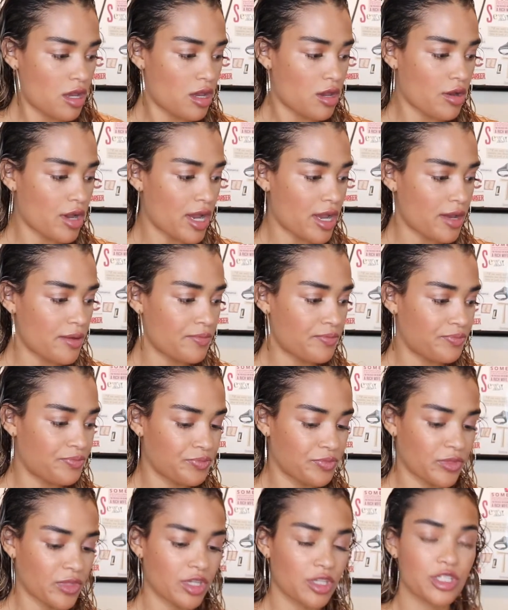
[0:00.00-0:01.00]
Okay,
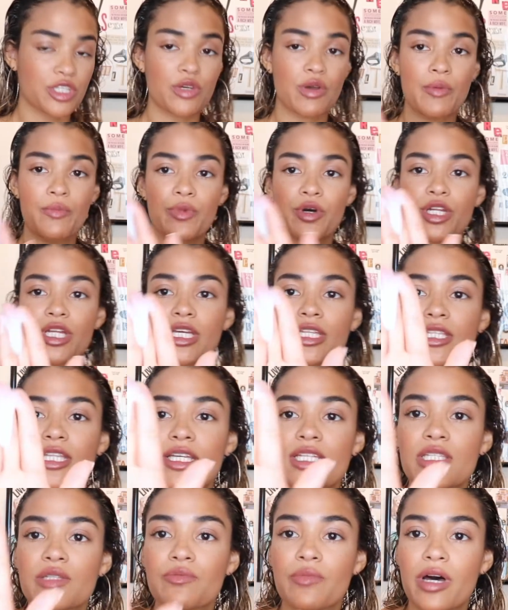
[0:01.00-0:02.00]
so I'm putting
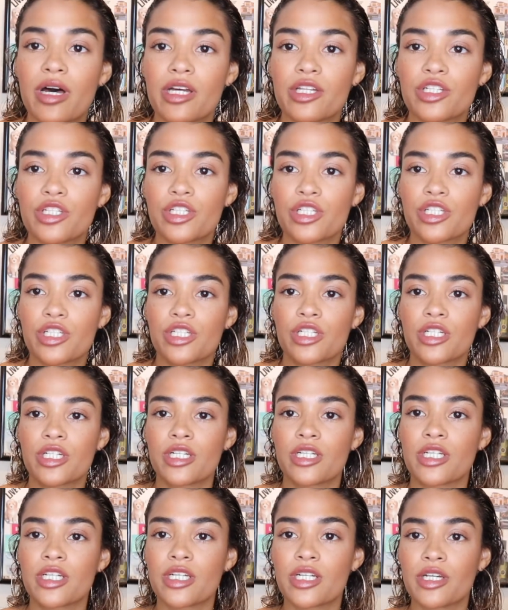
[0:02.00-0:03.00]
this much
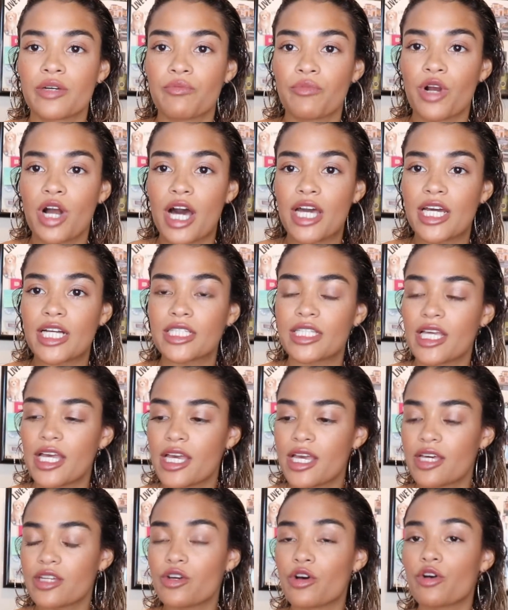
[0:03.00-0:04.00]
product
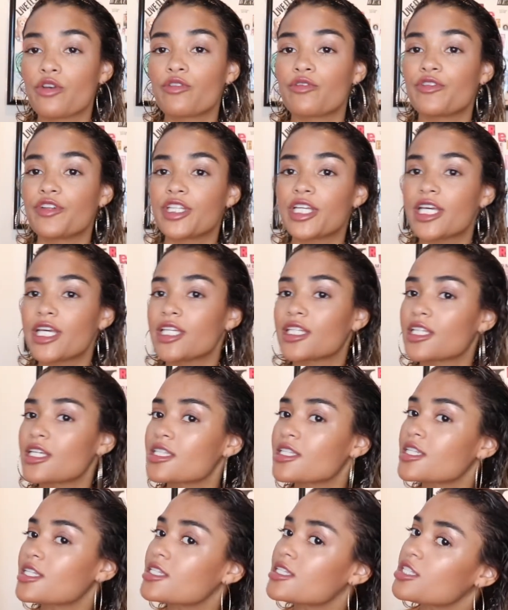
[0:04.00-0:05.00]
in. Hopefully
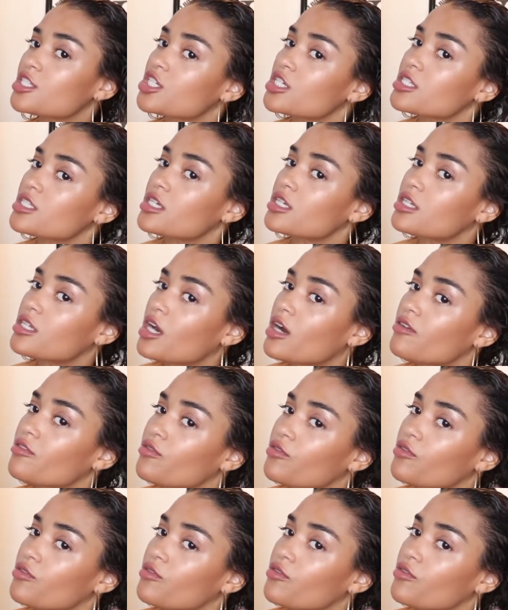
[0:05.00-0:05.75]
this is just enough